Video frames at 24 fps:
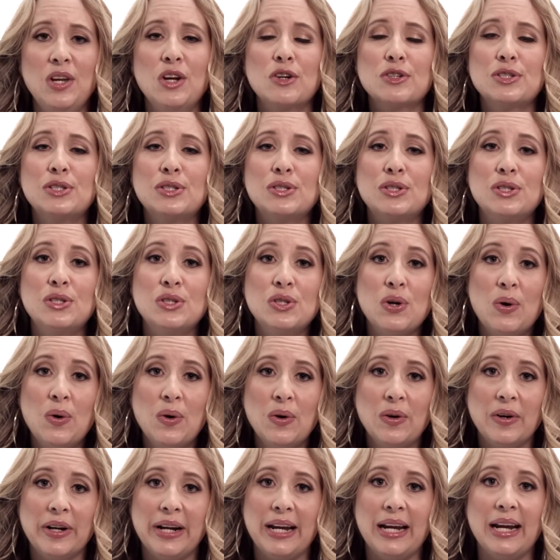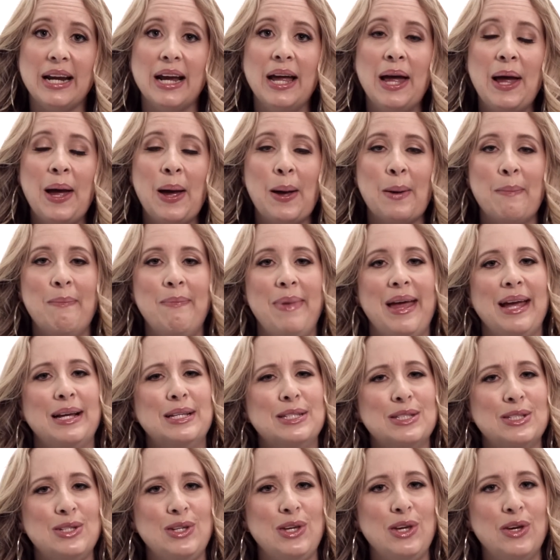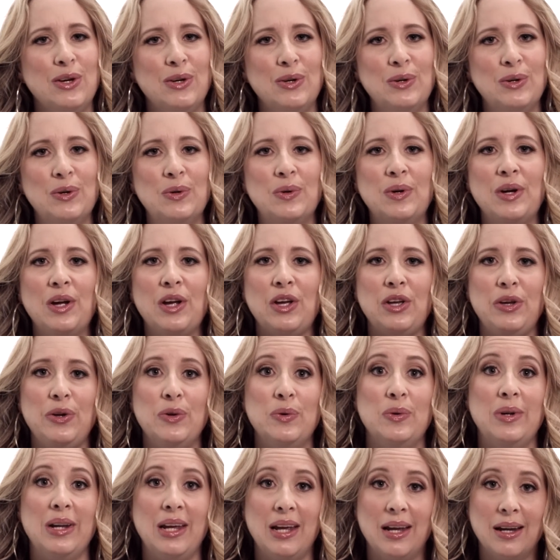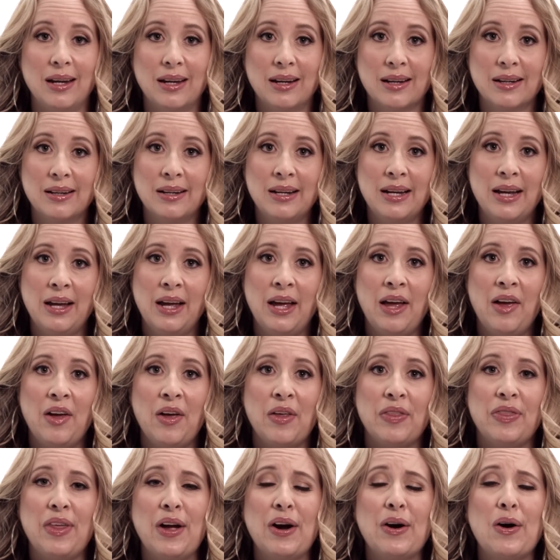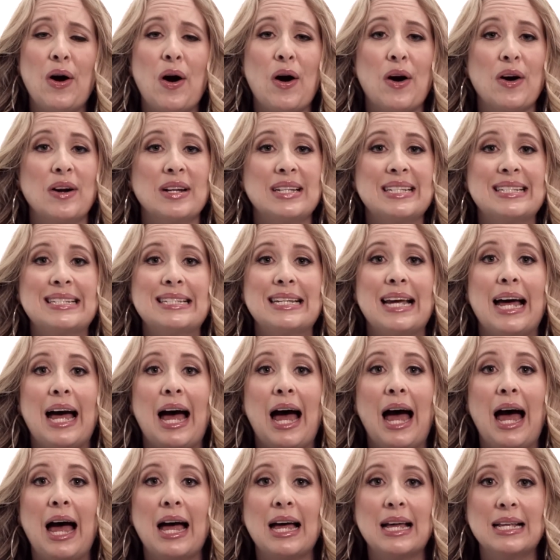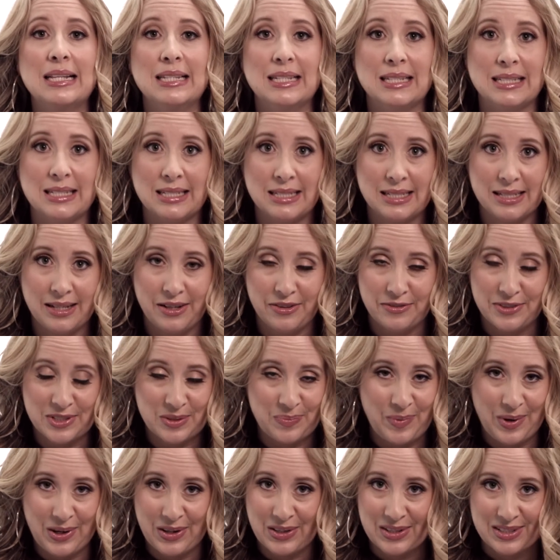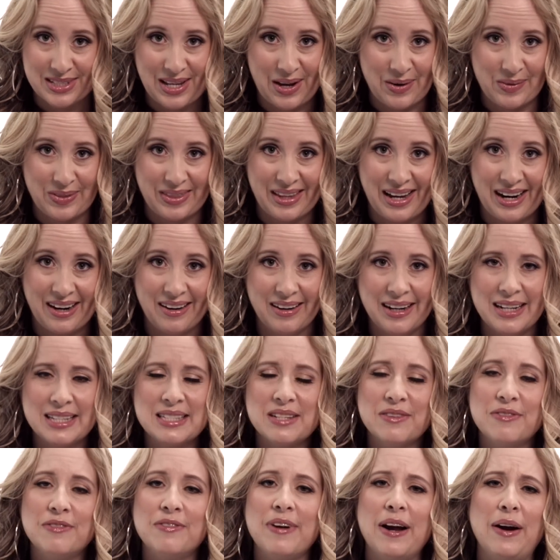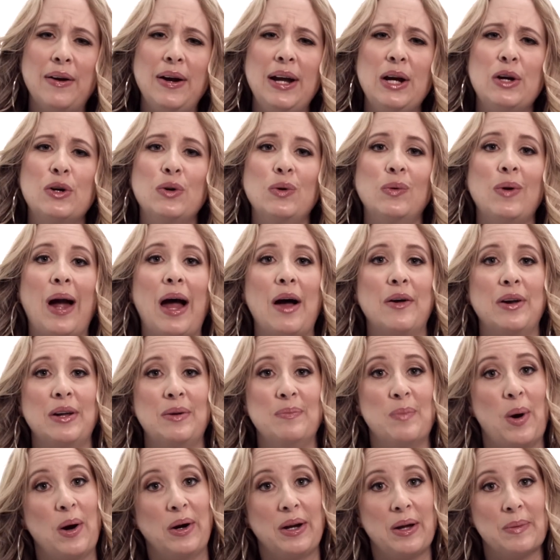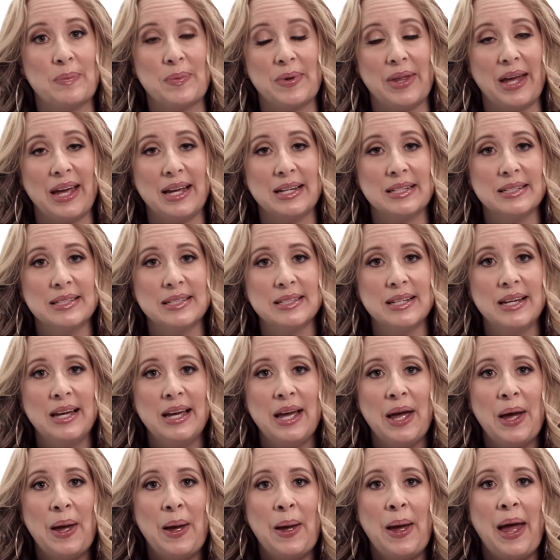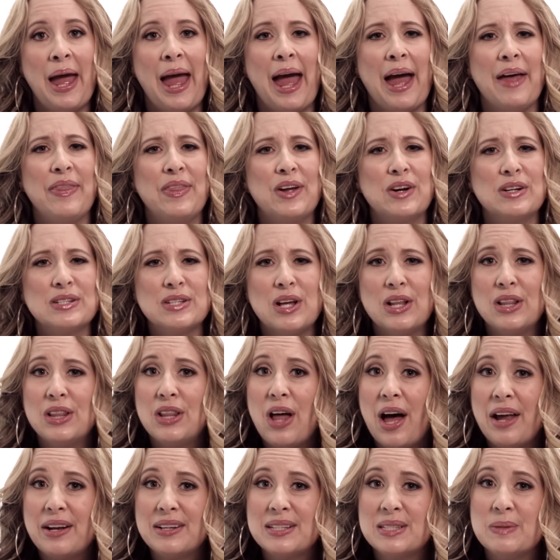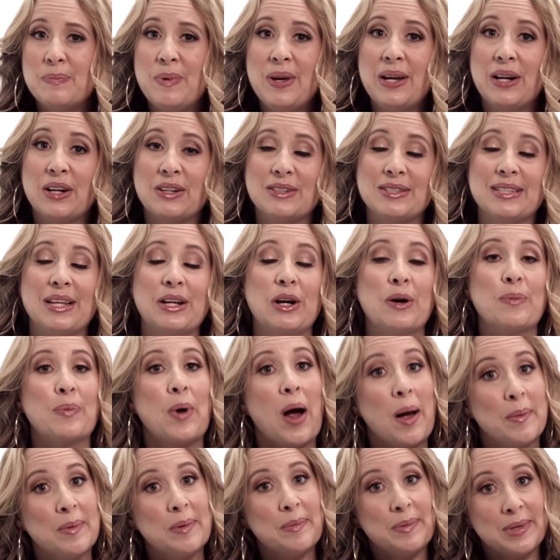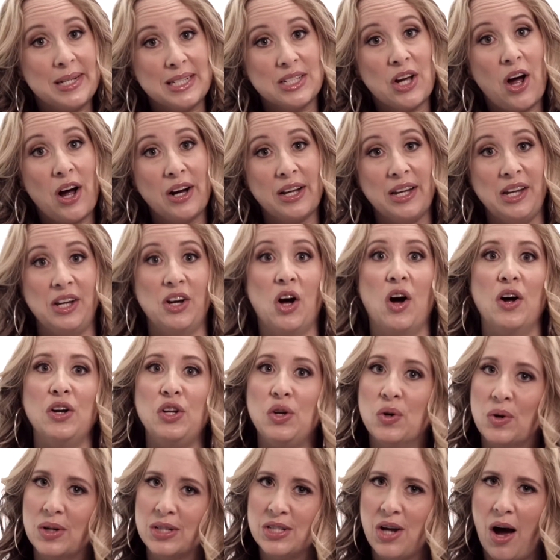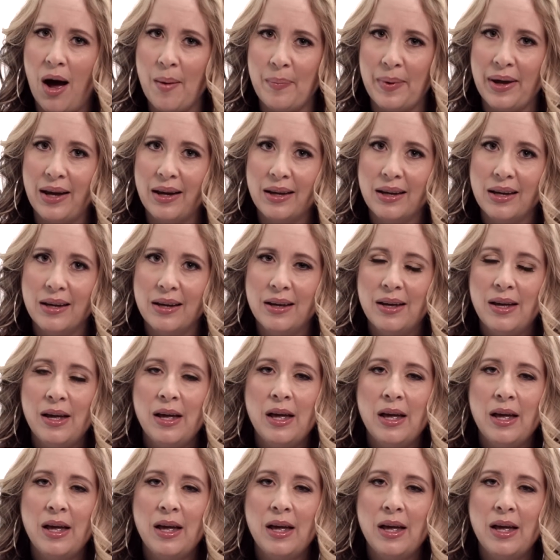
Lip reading: Your story makes you unique. There are tons of speakers out there. It's a very crowded marketplace. And there's a lot of speakers that are probably talking on your topic.